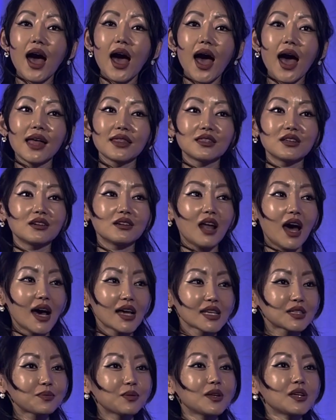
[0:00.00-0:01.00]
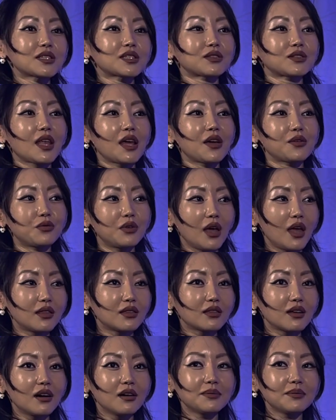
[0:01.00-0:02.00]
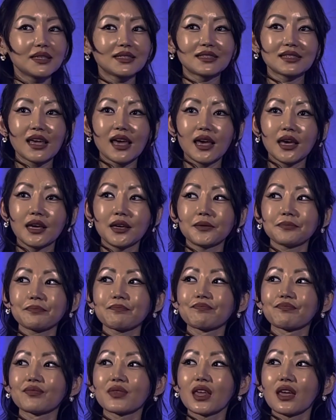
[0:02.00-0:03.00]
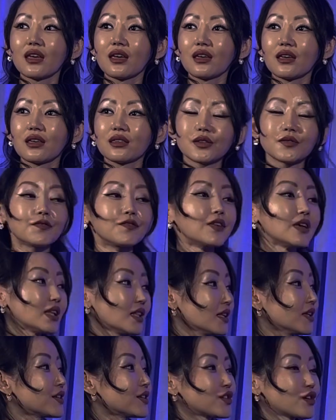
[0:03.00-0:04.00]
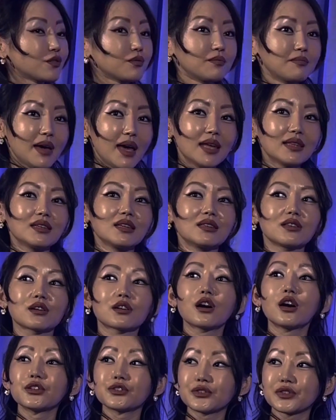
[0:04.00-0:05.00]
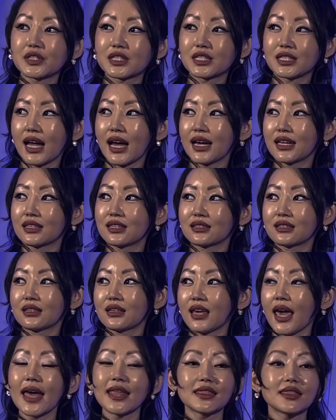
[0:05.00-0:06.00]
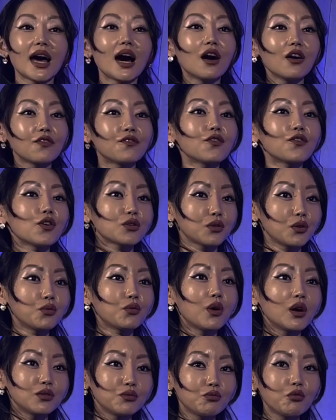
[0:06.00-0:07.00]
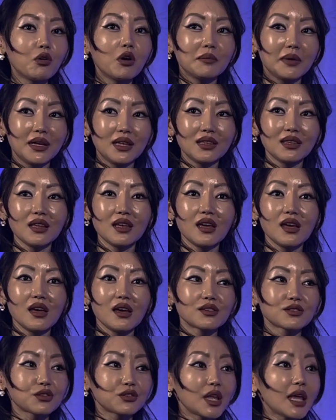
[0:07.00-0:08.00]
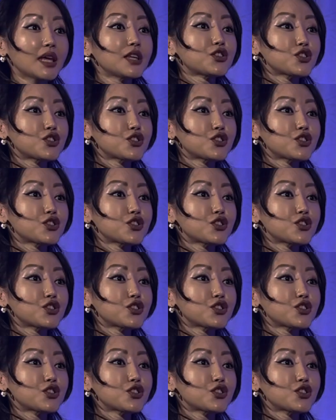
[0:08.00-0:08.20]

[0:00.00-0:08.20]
And the last place that we end up is a the villager men in the countryside cannot afford the one woman, so they